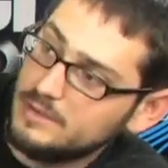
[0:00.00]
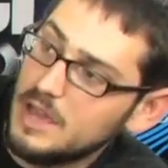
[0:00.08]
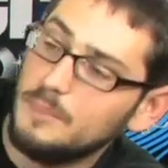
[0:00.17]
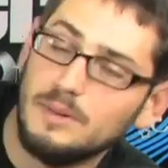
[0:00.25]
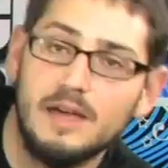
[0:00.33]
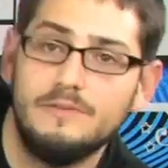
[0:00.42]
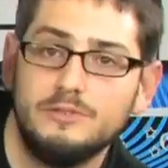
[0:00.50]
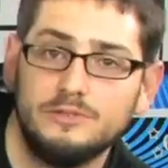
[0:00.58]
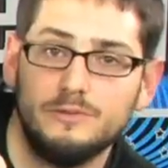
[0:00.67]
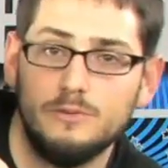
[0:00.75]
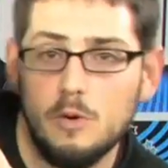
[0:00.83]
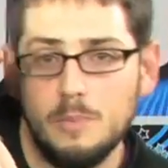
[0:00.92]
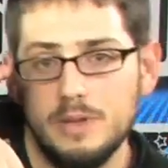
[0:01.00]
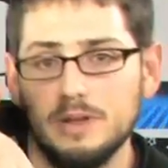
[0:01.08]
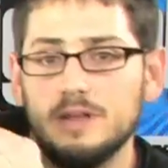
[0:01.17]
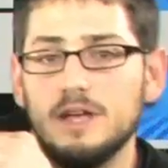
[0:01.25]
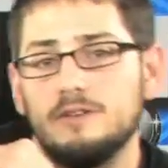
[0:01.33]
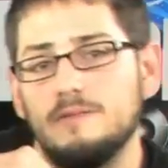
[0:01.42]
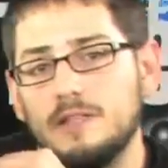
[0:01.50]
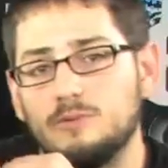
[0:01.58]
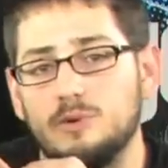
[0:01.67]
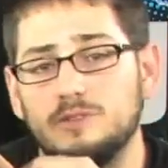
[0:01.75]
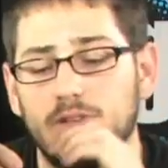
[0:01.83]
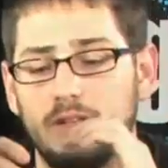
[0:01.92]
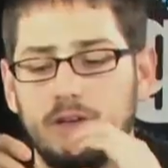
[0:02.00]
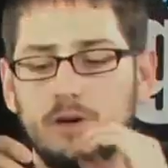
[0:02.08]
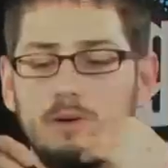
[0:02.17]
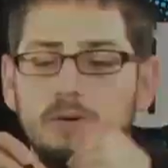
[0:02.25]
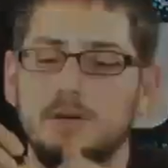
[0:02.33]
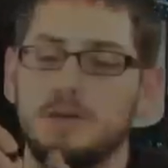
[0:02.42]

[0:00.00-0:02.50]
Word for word: top left, there's a four pin connector, and that's where it's going to go.